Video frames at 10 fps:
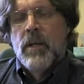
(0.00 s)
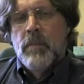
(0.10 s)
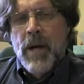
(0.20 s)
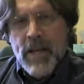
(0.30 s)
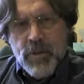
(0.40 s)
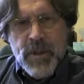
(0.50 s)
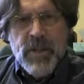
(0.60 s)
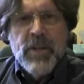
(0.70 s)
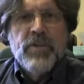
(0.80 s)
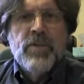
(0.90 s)
my
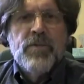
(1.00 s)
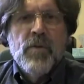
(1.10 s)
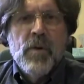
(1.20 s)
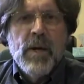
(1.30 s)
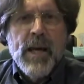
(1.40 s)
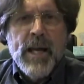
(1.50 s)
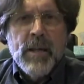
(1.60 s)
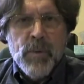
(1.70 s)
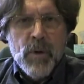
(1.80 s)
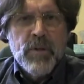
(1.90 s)
expectations for
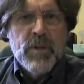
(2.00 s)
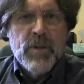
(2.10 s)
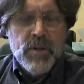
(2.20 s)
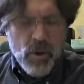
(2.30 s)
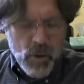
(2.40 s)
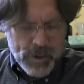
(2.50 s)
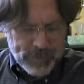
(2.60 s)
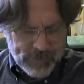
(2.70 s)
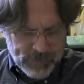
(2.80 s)
adding posts, and so on.